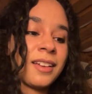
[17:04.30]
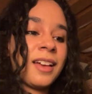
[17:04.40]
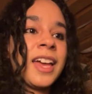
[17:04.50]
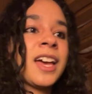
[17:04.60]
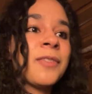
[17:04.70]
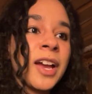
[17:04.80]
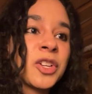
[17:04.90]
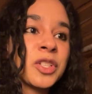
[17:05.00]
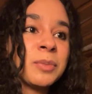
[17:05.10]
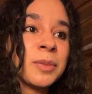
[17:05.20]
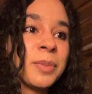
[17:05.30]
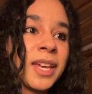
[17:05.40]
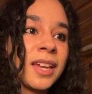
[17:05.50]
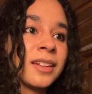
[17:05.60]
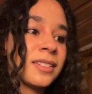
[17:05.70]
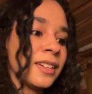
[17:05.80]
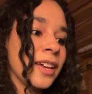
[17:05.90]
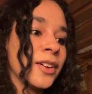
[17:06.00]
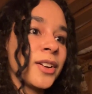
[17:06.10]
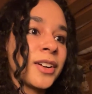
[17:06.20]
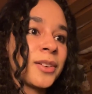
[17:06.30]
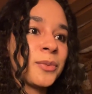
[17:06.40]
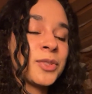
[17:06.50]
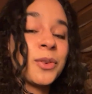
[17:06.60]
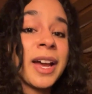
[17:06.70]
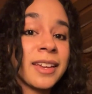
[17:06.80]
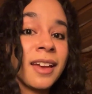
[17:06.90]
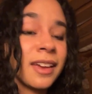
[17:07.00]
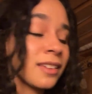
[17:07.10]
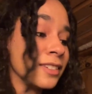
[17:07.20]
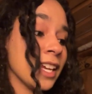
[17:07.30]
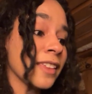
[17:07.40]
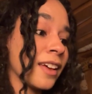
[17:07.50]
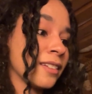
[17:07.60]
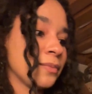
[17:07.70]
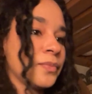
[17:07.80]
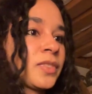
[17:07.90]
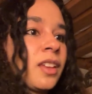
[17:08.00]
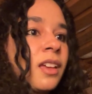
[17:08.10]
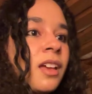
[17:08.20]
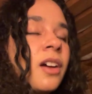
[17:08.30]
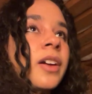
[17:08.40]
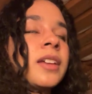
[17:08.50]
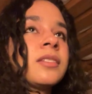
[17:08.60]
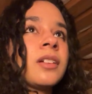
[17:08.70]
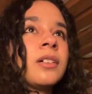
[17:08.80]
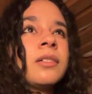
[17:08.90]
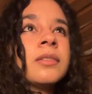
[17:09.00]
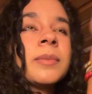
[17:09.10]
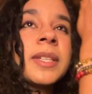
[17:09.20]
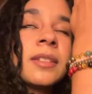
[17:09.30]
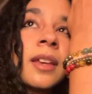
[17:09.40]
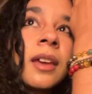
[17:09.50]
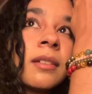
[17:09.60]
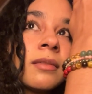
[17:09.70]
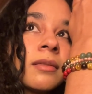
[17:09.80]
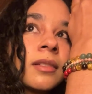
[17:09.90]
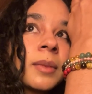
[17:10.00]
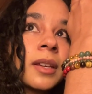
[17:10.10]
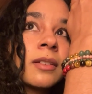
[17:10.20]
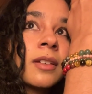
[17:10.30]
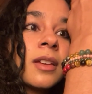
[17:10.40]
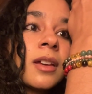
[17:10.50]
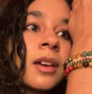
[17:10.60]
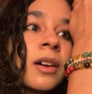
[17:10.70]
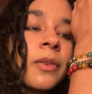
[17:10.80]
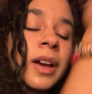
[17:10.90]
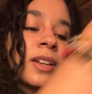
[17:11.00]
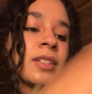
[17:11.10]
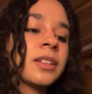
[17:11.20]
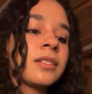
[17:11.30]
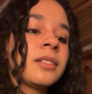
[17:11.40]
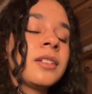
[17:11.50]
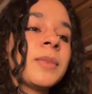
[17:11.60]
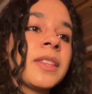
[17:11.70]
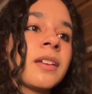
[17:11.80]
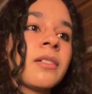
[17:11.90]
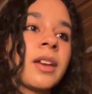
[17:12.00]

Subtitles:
I have actually been paid as an editor, so I can say that. Okay, so let me say, okay. Oh, I just deleted my thing.